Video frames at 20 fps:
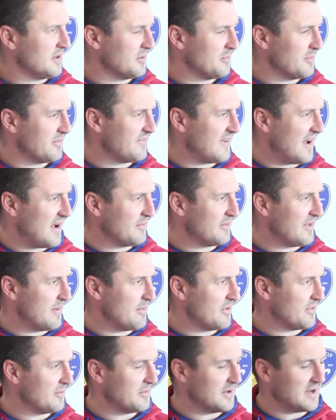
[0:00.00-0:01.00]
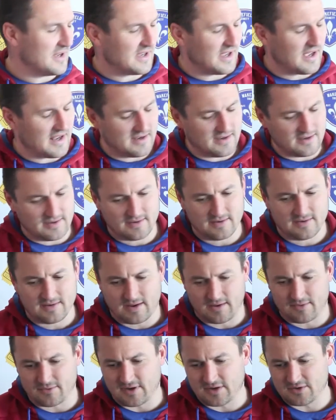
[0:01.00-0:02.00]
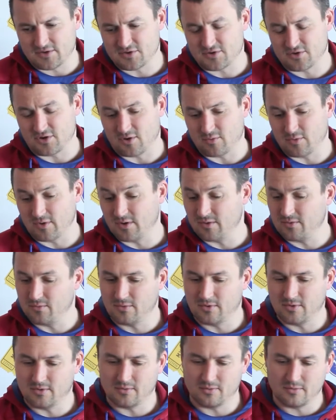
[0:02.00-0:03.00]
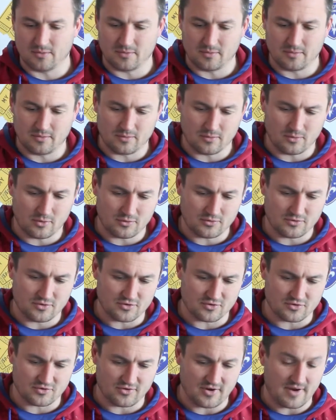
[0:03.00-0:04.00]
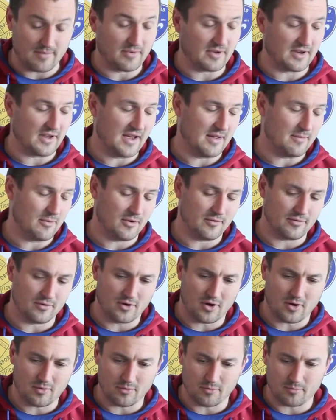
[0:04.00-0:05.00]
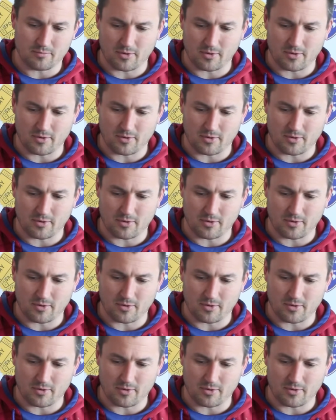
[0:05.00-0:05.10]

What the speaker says: we found them at the weekend. I just thought we just scraped the game overall.